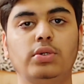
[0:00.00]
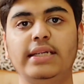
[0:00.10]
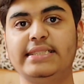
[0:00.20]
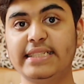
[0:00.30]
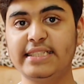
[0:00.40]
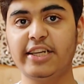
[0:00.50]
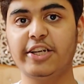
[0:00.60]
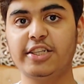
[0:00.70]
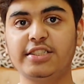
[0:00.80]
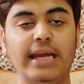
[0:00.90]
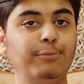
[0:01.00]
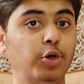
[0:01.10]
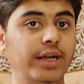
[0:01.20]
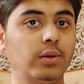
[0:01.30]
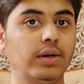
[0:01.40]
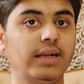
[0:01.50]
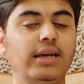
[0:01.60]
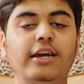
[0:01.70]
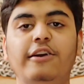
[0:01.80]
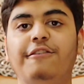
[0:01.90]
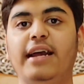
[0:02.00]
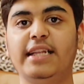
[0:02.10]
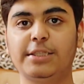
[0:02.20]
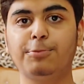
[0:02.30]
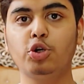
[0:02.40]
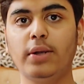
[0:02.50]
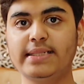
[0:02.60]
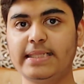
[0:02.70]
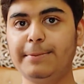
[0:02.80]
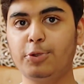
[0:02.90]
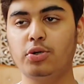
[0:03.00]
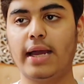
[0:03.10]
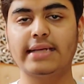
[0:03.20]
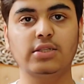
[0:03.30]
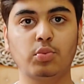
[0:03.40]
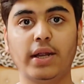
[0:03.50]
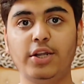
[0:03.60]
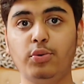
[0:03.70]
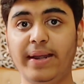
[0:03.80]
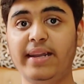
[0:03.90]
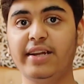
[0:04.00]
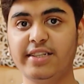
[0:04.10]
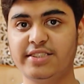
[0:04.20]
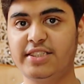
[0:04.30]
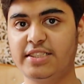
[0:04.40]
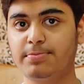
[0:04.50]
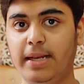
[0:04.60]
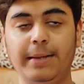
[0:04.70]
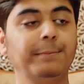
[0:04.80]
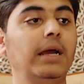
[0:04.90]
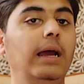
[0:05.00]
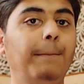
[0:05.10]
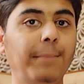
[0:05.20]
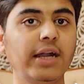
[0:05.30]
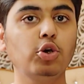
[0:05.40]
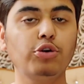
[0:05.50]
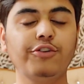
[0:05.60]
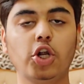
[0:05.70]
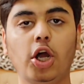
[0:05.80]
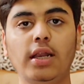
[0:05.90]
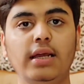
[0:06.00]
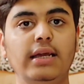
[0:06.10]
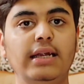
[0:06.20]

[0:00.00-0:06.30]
only 60Hz M21, while this Poco X3 Pro has a 120Hz display. But overall